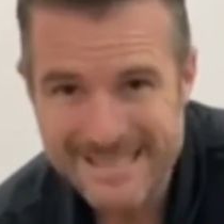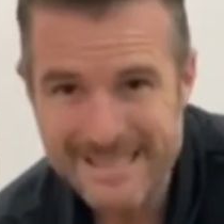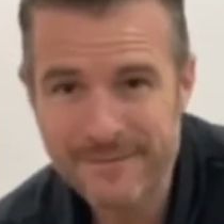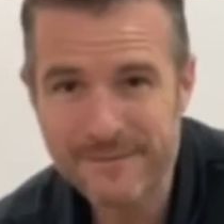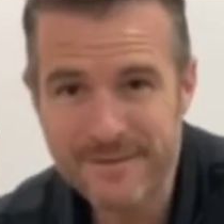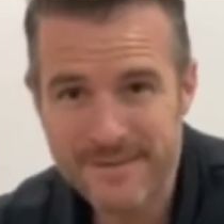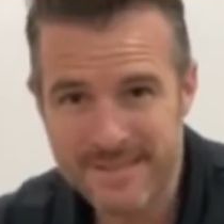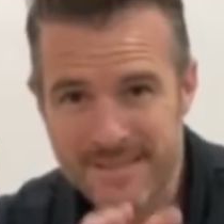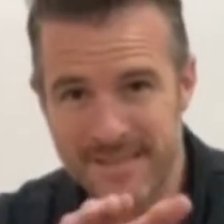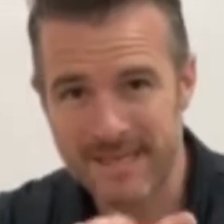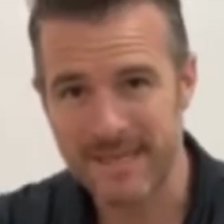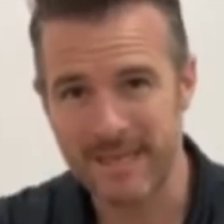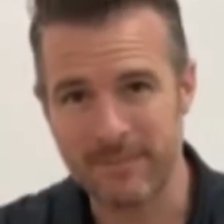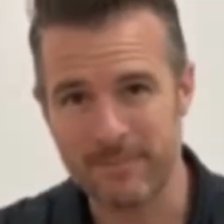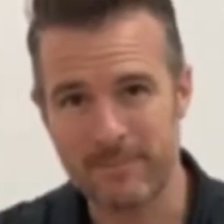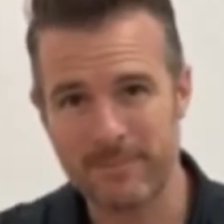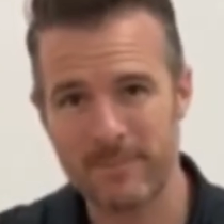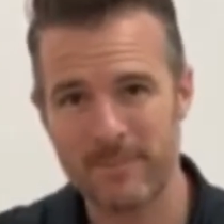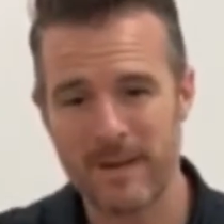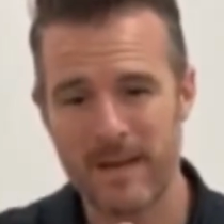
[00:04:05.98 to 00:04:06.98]
gives
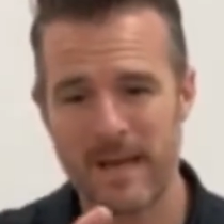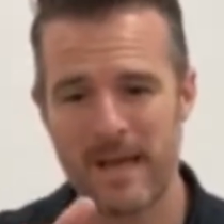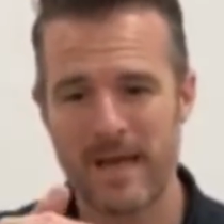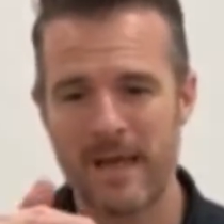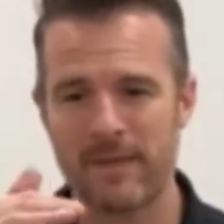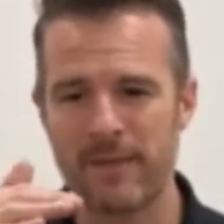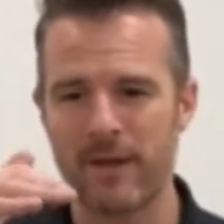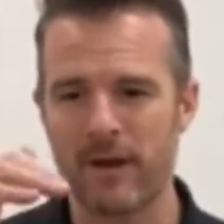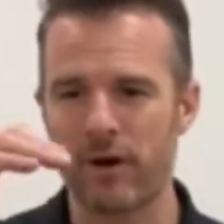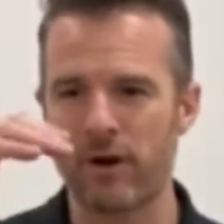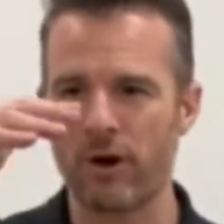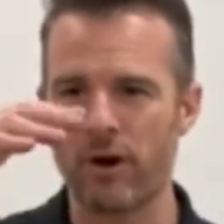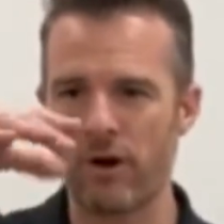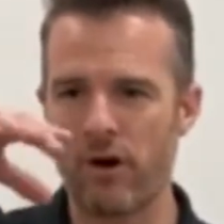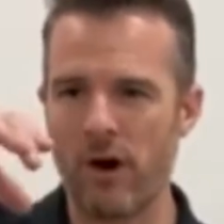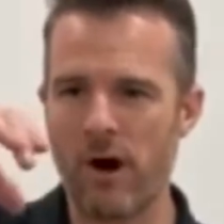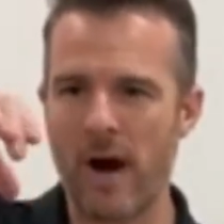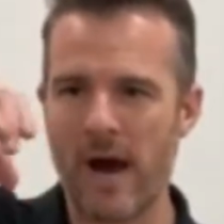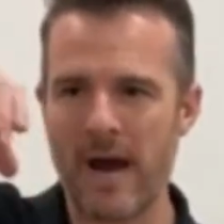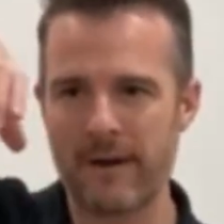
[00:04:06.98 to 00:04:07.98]
them the
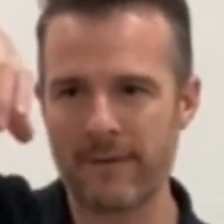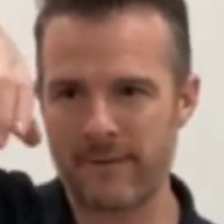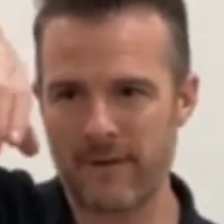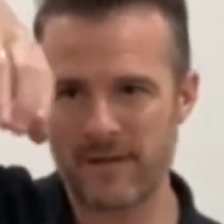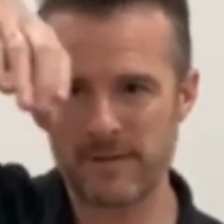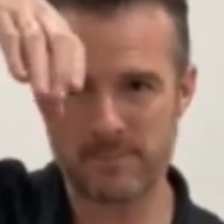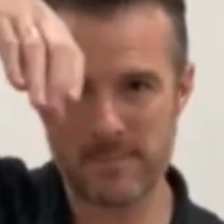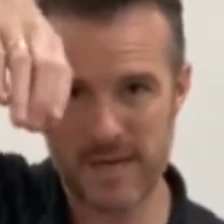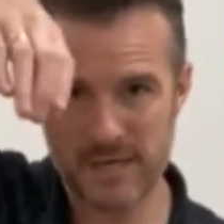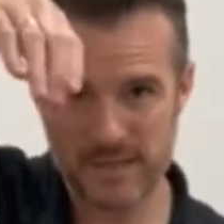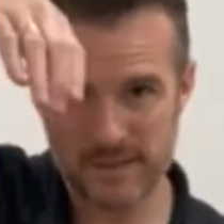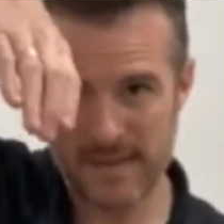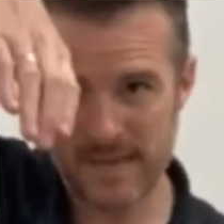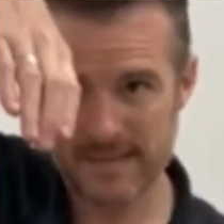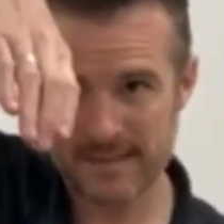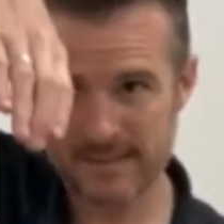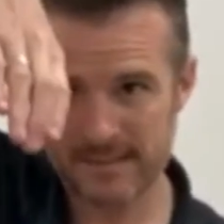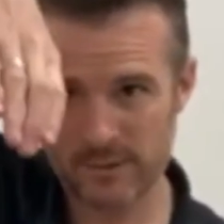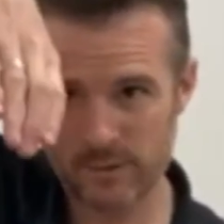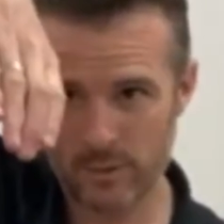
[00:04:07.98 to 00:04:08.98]
glide. If you imagine
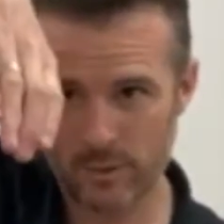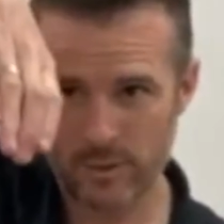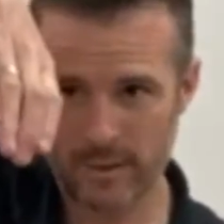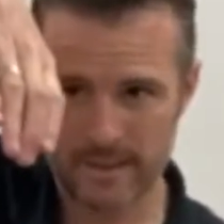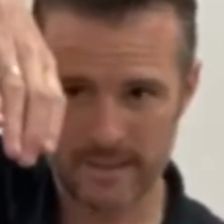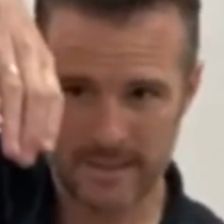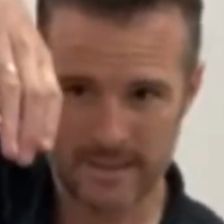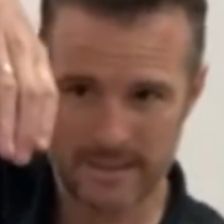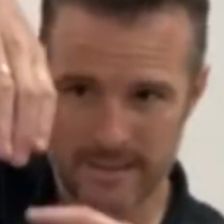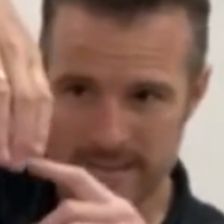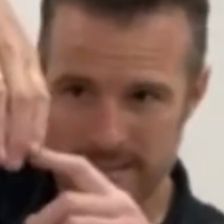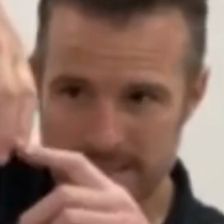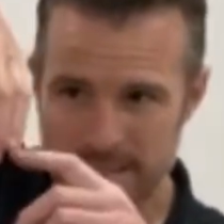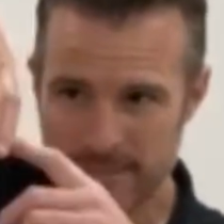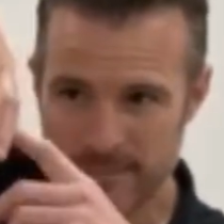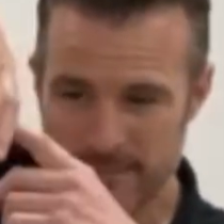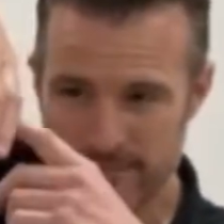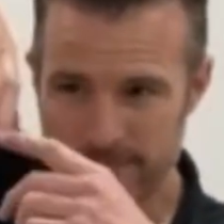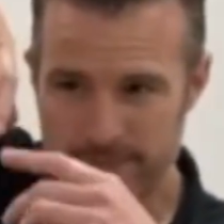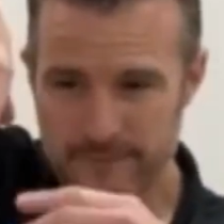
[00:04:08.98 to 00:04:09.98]
that's your
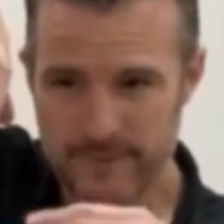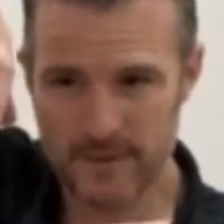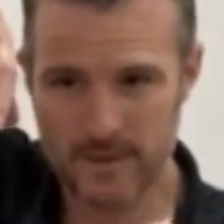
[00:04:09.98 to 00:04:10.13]
tib and